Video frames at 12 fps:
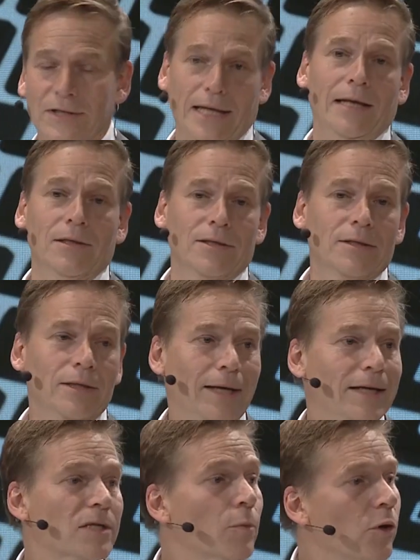sales.
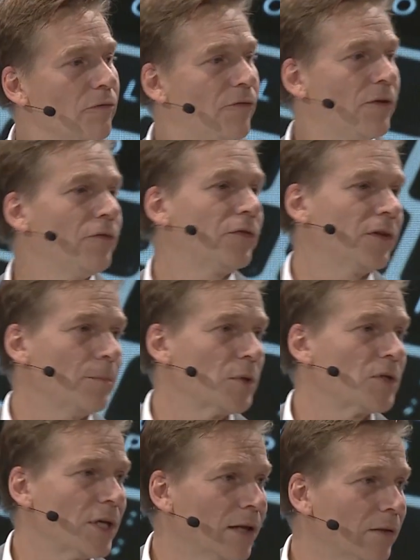It's more than
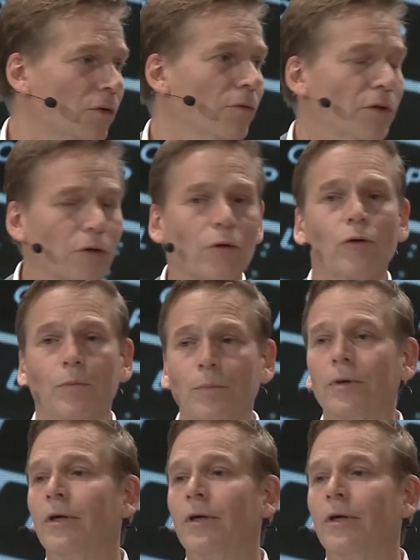50% of the group